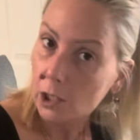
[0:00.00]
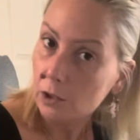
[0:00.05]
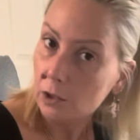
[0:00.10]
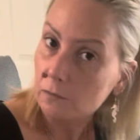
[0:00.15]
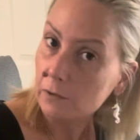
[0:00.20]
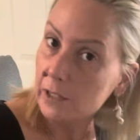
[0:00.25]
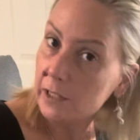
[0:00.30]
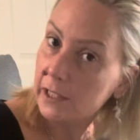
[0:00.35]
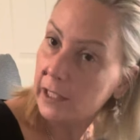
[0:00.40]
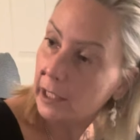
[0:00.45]

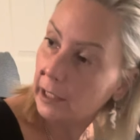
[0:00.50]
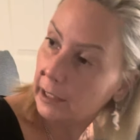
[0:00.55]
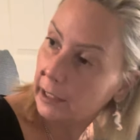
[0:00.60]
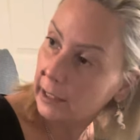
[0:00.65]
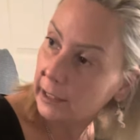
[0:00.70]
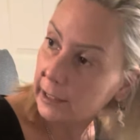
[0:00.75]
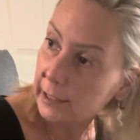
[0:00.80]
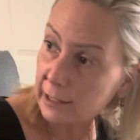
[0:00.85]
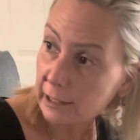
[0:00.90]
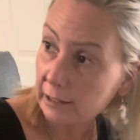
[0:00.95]

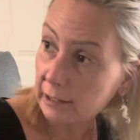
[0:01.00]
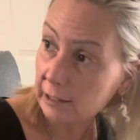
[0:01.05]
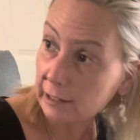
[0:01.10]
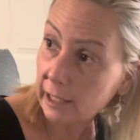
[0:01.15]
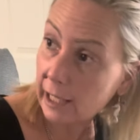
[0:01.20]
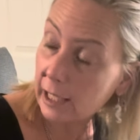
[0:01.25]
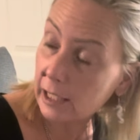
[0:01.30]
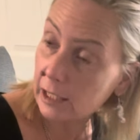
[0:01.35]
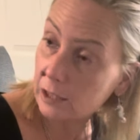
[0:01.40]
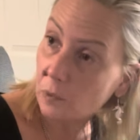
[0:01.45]
Resilience that the
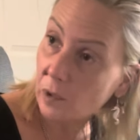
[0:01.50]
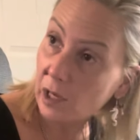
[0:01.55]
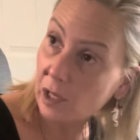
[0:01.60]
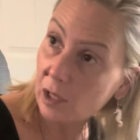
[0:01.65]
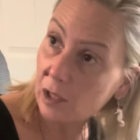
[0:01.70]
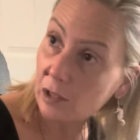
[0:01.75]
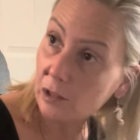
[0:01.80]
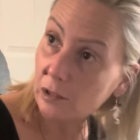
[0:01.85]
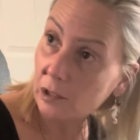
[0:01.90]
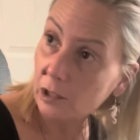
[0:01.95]
things
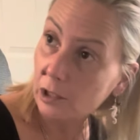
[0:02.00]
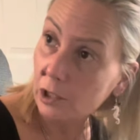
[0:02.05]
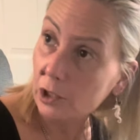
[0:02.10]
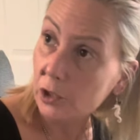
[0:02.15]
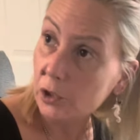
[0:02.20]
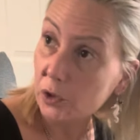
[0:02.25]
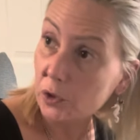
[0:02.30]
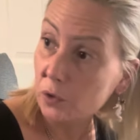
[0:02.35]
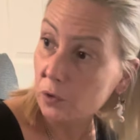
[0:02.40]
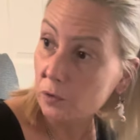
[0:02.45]
will,
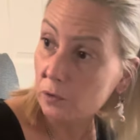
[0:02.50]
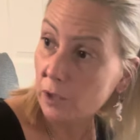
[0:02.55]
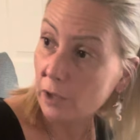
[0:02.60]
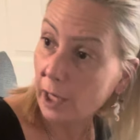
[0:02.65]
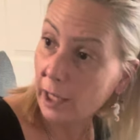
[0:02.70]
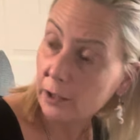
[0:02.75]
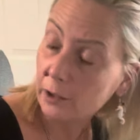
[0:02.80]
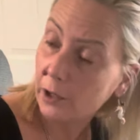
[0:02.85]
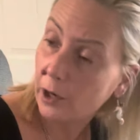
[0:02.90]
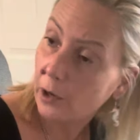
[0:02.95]
you, I
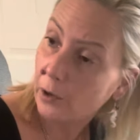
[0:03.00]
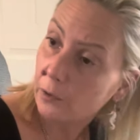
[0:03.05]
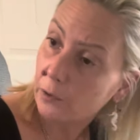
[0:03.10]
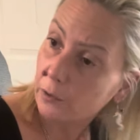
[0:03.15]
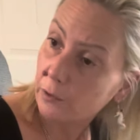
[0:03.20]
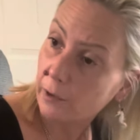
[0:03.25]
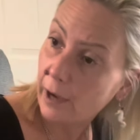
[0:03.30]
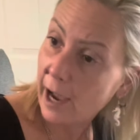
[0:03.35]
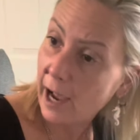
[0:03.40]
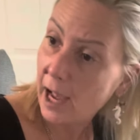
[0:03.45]
don't know,
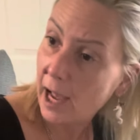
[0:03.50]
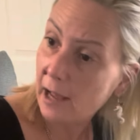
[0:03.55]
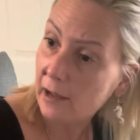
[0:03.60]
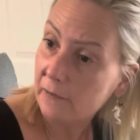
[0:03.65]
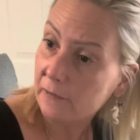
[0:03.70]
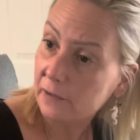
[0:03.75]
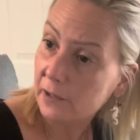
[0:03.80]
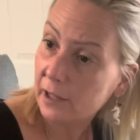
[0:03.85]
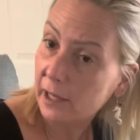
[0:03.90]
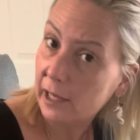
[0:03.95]
you
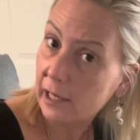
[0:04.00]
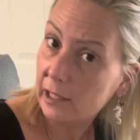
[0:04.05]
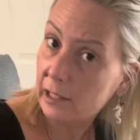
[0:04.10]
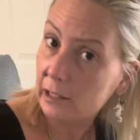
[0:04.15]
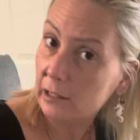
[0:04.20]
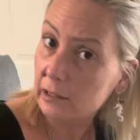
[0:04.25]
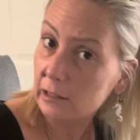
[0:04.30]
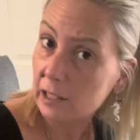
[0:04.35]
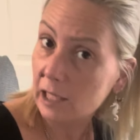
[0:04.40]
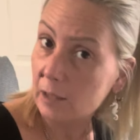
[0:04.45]
have
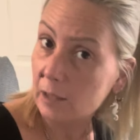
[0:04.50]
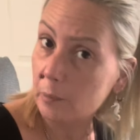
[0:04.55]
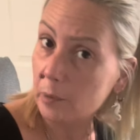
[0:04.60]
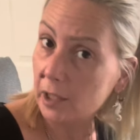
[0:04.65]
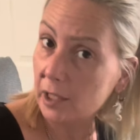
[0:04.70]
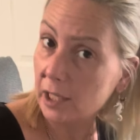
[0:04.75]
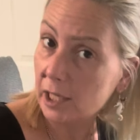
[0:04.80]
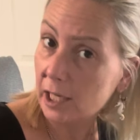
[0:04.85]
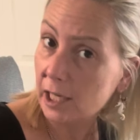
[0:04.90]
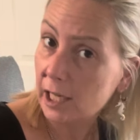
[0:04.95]
like the
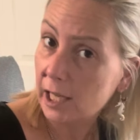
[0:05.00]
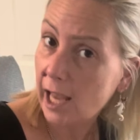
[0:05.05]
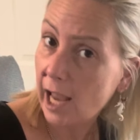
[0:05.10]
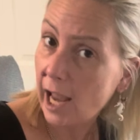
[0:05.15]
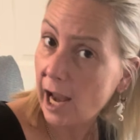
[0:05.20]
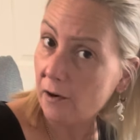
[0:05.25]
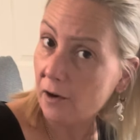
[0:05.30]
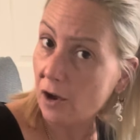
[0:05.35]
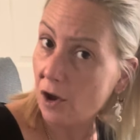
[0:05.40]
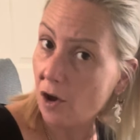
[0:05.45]
ability to
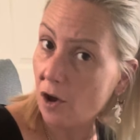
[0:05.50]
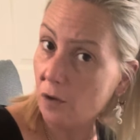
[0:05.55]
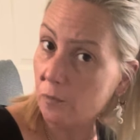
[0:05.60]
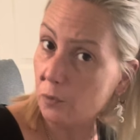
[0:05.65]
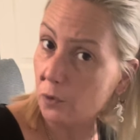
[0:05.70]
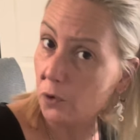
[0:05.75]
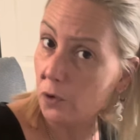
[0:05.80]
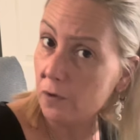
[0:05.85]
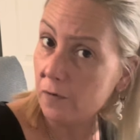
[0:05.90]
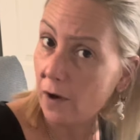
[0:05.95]
carry on,
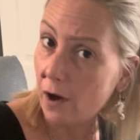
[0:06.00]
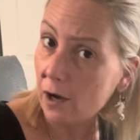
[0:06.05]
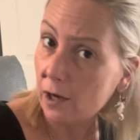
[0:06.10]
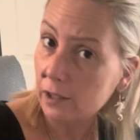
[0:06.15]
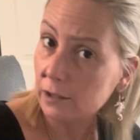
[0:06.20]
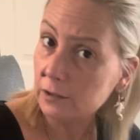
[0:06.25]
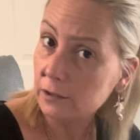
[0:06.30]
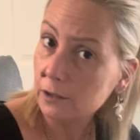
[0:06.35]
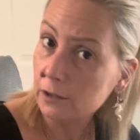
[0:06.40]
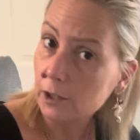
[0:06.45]
move
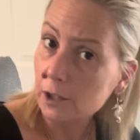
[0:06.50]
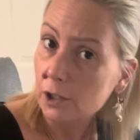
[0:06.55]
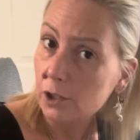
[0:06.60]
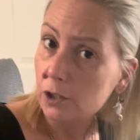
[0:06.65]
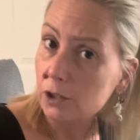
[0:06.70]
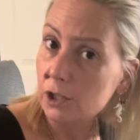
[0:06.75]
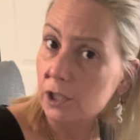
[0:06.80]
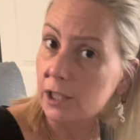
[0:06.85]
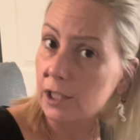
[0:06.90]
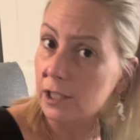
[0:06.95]
on.
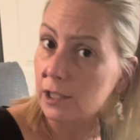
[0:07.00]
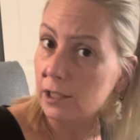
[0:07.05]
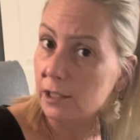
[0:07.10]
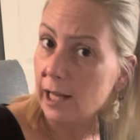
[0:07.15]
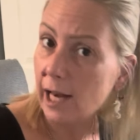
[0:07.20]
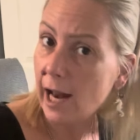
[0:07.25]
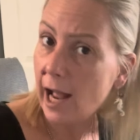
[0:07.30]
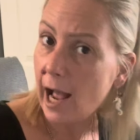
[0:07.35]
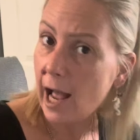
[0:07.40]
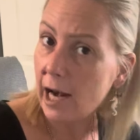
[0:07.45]
Just
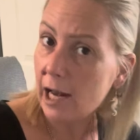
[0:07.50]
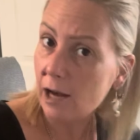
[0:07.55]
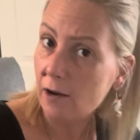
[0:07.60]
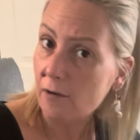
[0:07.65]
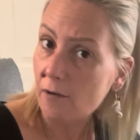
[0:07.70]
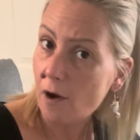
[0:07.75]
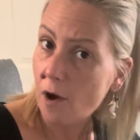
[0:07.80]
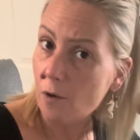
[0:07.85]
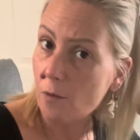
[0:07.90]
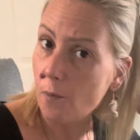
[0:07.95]
get out of
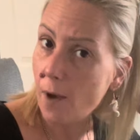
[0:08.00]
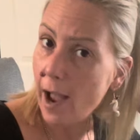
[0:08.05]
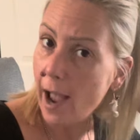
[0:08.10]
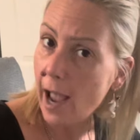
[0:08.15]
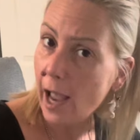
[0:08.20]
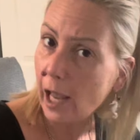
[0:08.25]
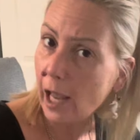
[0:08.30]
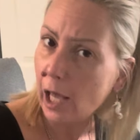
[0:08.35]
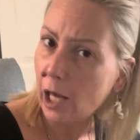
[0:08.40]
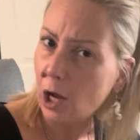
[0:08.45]
your own
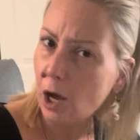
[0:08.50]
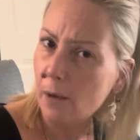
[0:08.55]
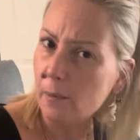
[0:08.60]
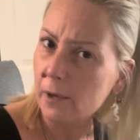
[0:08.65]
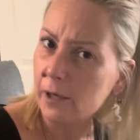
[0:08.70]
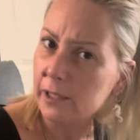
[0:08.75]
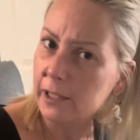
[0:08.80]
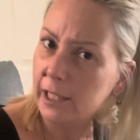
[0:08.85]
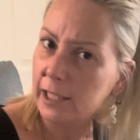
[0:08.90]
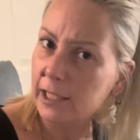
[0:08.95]
way. And
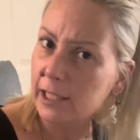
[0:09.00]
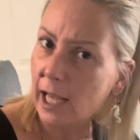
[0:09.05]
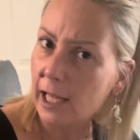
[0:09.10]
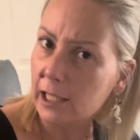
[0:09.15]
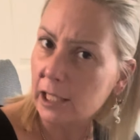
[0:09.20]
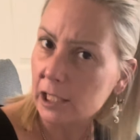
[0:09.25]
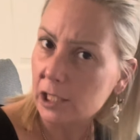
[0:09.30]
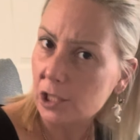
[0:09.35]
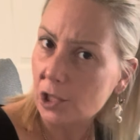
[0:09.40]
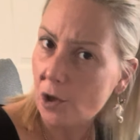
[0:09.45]
almost it's like
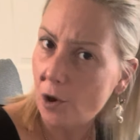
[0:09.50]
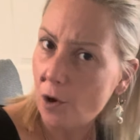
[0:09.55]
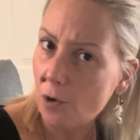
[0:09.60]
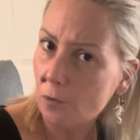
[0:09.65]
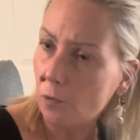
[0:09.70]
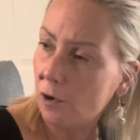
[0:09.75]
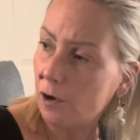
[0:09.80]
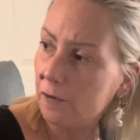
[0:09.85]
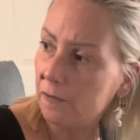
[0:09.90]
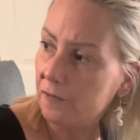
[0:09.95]
this lone
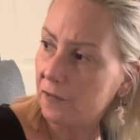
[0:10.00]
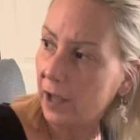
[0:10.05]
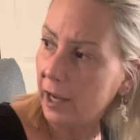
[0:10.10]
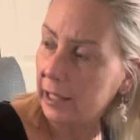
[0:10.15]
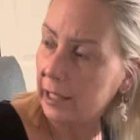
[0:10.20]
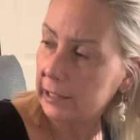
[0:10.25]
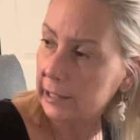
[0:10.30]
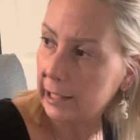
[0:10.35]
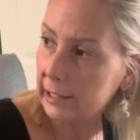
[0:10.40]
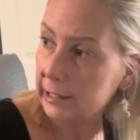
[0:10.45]
wolf
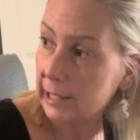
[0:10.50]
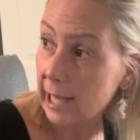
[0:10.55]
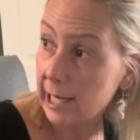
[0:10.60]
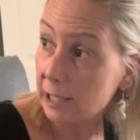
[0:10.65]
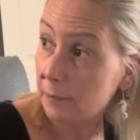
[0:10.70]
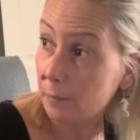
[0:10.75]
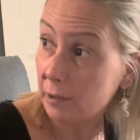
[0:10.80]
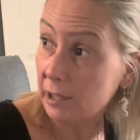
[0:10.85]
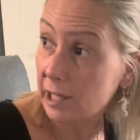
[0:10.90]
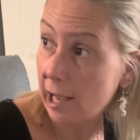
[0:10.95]
thing like
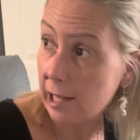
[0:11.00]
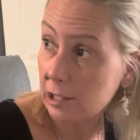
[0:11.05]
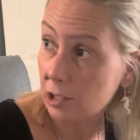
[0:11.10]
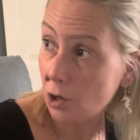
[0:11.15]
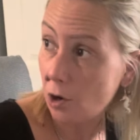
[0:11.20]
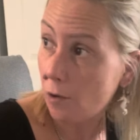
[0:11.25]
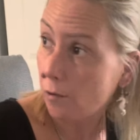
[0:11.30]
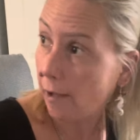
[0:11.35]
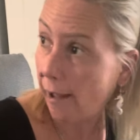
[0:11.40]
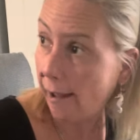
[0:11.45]
that, but that's
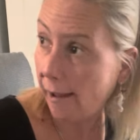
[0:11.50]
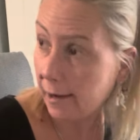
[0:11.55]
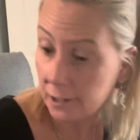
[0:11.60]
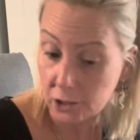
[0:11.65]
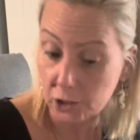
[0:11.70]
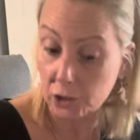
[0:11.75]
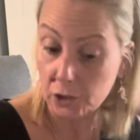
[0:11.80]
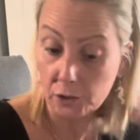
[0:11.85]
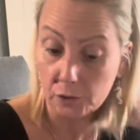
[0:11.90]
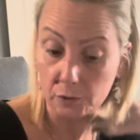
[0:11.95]
okay
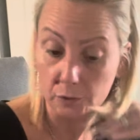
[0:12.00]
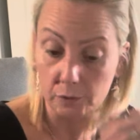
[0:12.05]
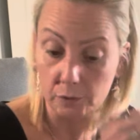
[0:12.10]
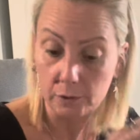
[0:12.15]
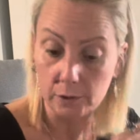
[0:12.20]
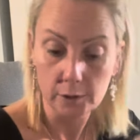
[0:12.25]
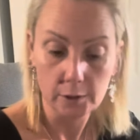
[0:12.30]
too.